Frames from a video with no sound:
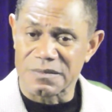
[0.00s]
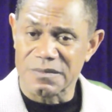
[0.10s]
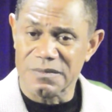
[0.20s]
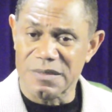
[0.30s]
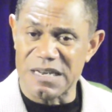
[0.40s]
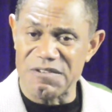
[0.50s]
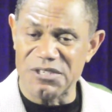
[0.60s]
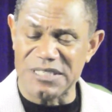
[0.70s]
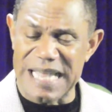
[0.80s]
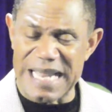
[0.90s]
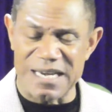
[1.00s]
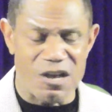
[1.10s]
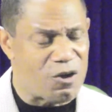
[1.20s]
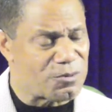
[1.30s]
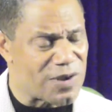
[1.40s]
But if you stand at
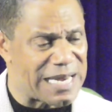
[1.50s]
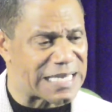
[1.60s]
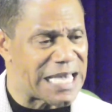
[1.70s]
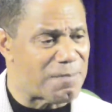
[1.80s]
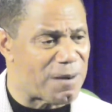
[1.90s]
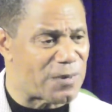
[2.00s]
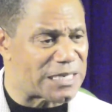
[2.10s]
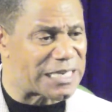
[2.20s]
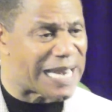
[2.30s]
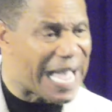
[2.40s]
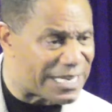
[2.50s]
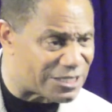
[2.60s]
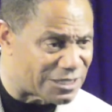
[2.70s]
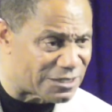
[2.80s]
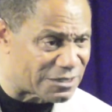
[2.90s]
home trying to keep up with the
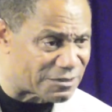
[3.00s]
Kardashians,